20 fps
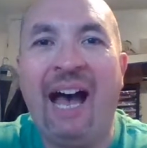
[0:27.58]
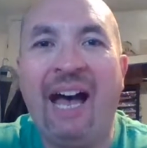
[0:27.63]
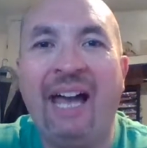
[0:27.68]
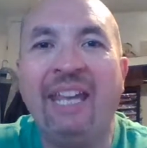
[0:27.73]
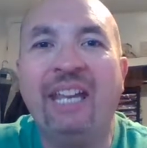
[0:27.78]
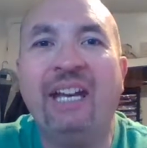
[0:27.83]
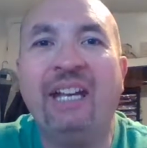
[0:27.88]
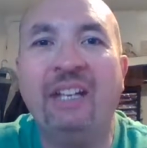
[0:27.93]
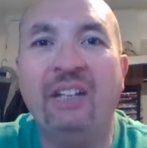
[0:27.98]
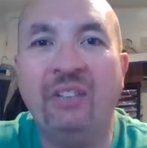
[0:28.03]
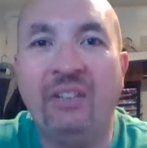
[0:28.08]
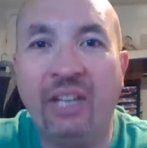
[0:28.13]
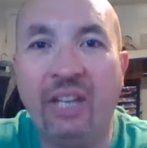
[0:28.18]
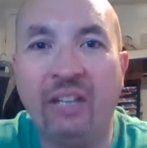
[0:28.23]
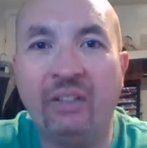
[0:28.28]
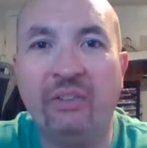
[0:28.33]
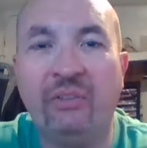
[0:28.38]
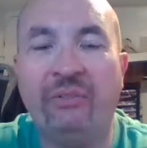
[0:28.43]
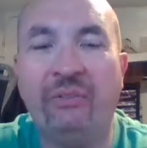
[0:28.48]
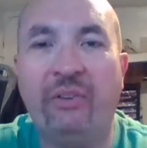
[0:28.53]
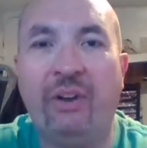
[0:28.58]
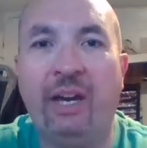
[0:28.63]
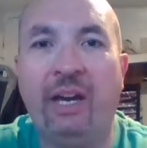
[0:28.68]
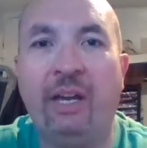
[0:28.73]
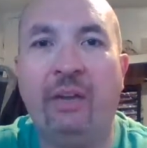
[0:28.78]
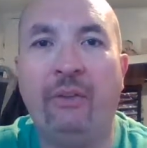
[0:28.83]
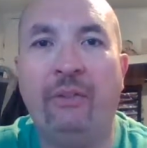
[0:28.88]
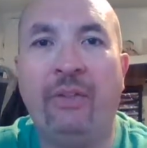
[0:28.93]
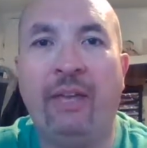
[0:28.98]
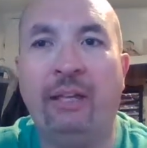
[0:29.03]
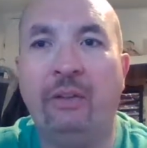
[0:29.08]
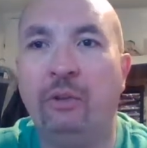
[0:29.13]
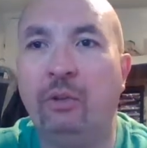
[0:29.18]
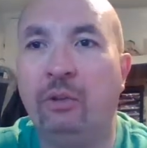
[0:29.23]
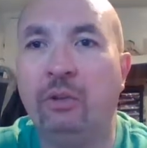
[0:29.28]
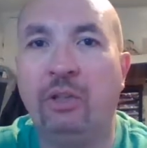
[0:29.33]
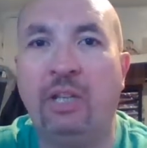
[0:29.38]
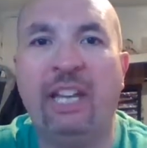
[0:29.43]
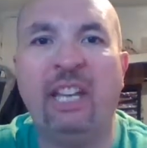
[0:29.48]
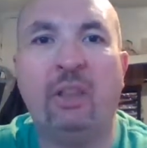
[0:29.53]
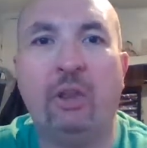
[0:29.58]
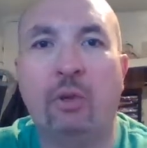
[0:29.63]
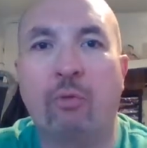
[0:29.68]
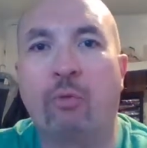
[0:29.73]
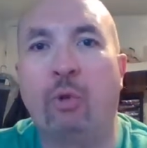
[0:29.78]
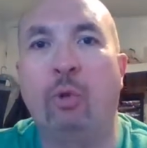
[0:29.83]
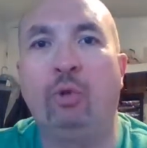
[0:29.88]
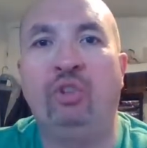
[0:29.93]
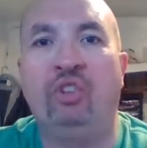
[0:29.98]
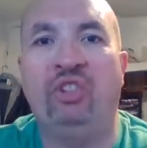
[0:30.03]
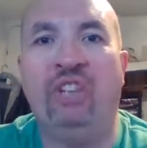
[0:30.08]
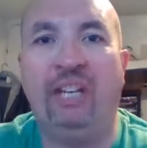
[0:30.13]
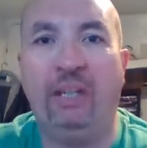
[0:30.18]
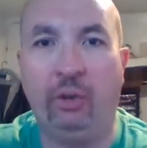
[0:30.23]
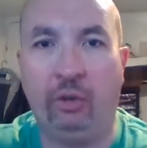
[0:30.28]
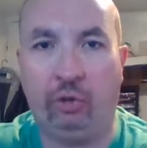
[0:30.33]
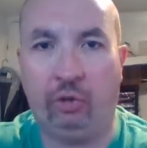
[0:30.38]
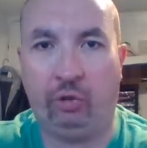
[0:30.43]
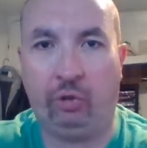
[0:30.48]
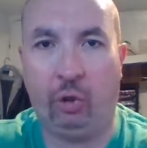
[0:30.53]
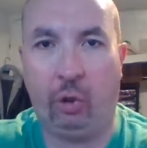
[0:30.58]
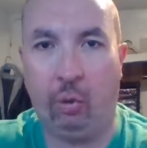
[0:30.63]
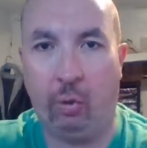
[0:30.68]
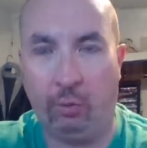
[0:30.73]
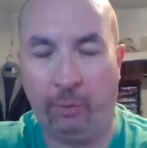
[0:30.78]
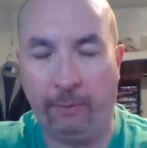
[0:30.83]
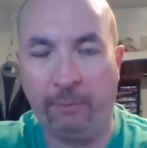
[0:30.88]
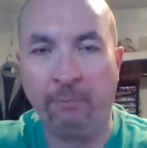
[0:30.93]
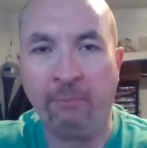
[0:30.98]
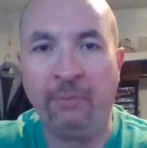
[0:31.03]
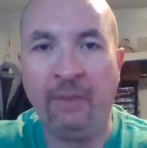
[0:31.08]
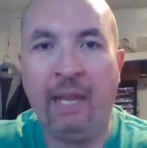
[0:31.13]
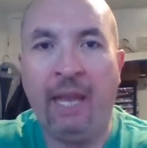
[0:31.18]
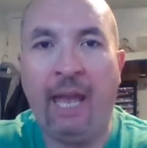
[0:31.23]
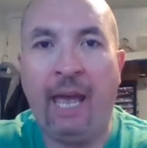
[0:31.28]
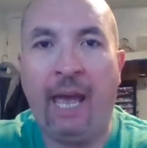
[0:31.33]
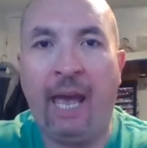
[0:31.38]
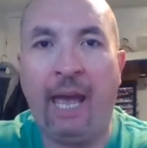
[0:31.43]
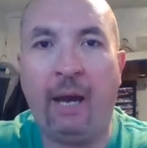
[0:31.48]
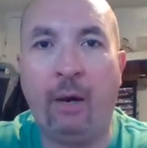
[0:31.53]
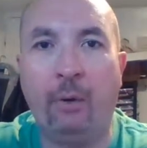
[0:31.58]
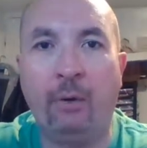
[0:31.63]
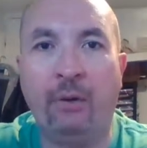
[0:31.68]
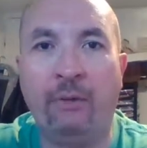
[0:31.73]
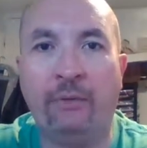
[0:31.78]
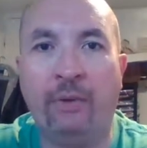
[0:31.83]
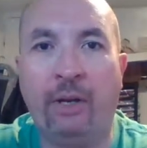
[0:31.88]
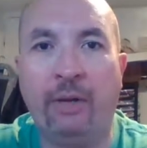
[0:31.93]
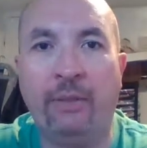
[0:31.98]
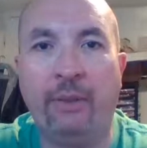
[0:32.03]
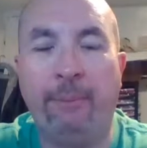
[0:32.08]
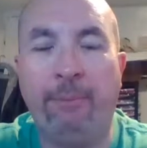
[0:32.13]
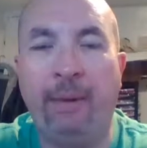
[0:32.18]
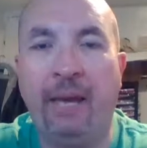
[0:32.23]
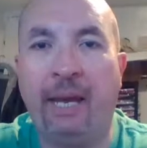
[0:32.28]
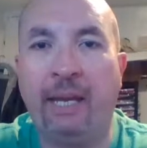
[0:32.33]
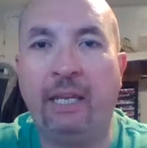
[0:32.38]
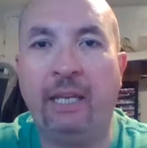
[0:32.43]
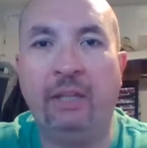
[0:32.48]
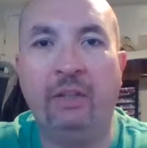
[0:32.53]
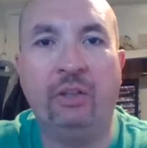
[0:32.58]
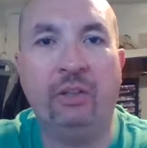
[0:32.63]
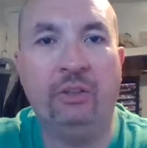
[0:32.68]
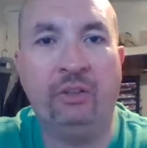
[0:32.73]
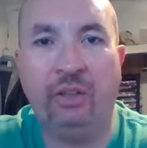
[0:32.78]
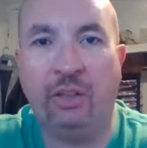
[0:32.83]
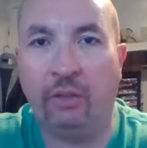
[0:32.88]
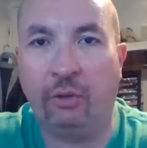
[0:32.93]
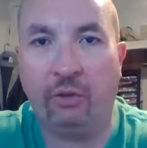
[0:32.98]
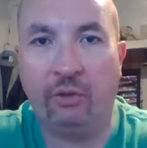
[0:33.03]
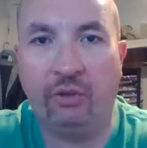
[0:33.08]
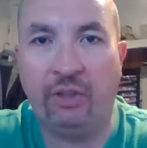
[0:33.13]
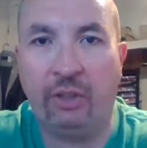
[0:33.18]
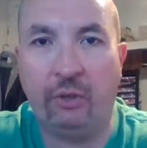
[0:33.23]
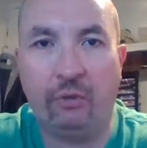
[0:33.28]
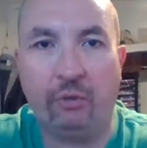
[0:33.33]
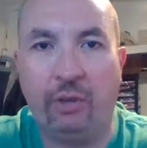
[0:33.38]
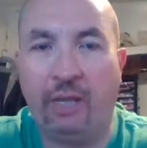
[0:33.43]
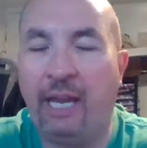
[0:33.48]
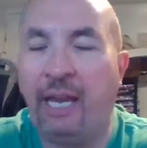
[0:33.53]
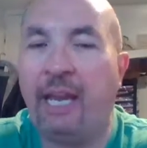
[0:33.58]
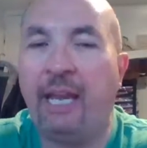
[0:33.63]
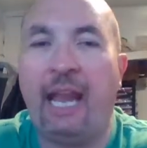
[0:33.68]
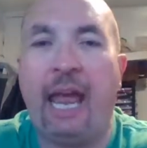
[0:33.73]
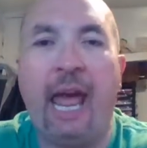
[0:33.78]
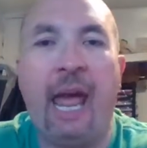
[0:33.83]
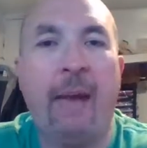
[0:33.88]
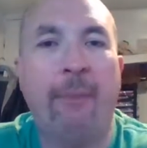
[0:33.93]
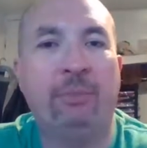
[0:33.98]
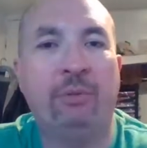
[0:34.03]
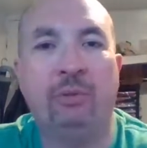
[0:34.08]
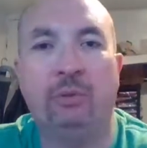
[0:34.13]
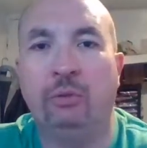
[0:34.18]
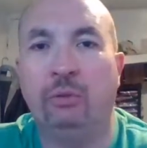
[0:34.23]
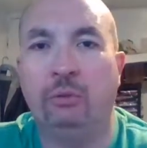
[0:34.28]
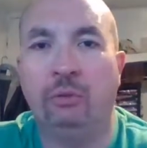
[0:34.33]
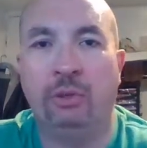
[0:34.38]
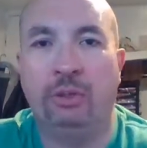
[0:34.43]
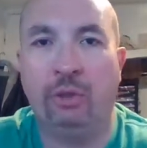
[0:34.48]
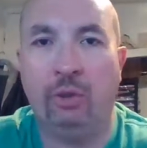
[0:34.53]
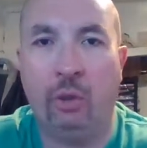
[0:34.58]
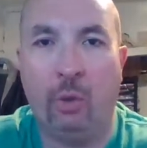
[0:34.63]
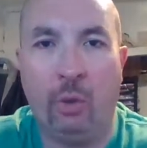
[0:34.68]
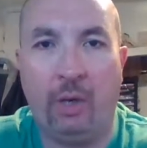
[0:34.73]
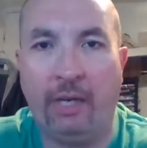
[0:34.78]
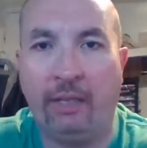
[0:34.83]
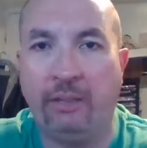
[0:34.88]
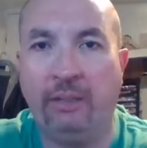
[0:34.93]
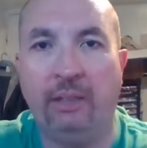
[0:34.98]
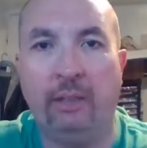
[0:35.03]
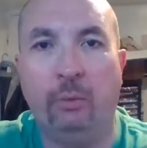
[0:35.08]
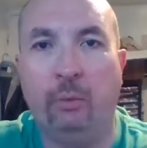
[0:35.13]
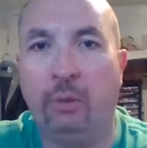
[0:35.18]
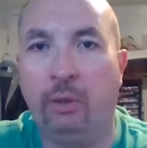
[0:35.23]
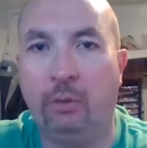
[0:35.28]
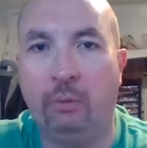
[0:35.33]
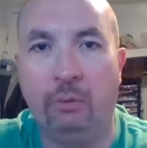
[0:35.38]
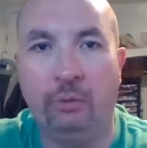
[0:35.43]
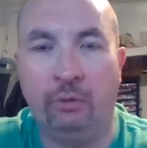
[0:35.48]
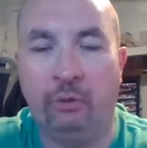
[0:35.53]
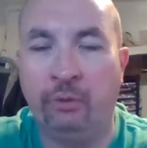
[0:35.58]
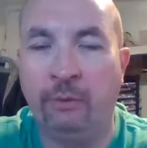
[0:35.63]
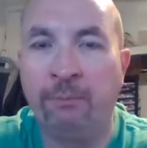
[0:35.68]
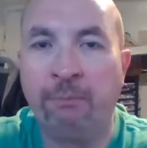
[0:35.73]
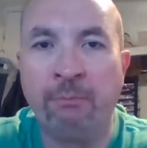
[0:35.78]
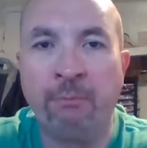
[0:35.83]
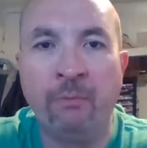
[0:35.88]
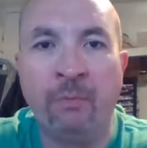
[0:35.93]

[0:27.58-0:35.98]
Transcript: I got a text file that looked like the Rosetta Stone out of uh, the back end of Seller Central. I had absolutely no idea what it was,